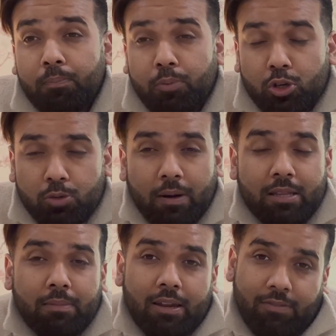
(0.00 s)
pushed by
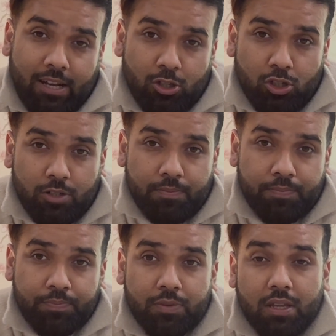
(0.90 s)
the manufacturer.
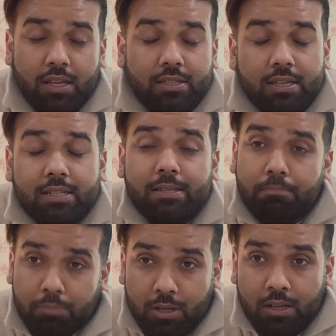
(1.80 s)
The reason is
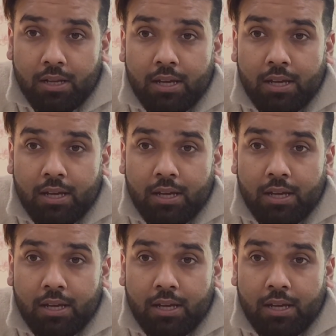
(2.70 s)
simple.